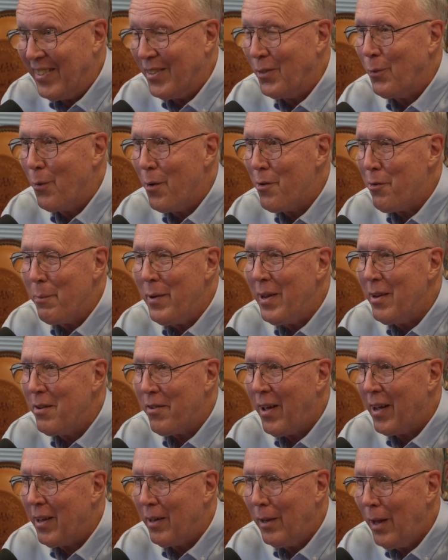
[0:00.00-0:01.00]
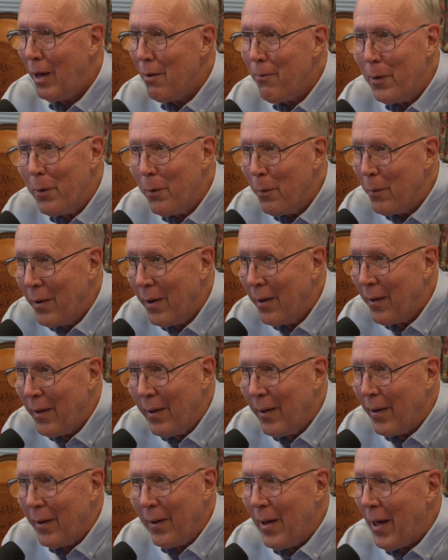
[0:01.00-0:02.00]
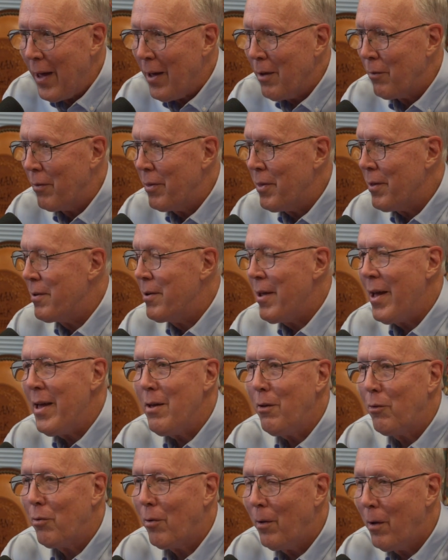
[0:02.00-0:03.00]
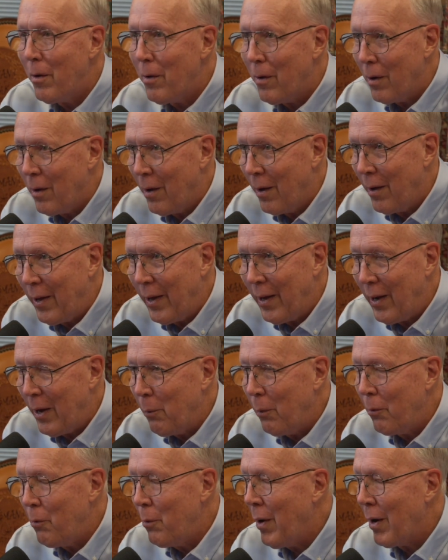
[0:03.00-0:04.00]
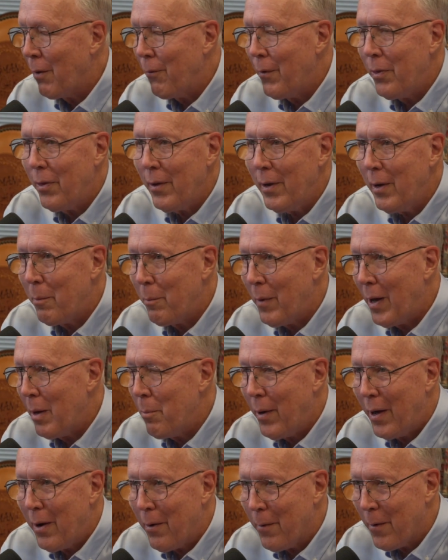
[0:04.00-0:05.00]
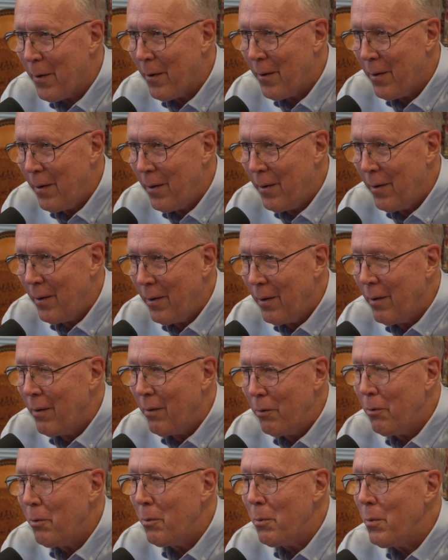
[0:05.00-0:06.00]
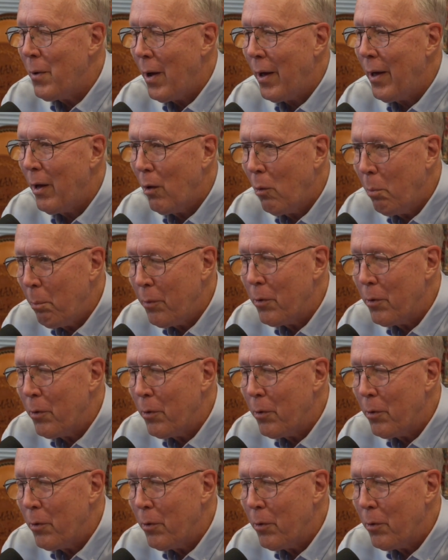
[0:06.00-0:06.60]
which means I love you as the day is long, and I will do everything in my power to help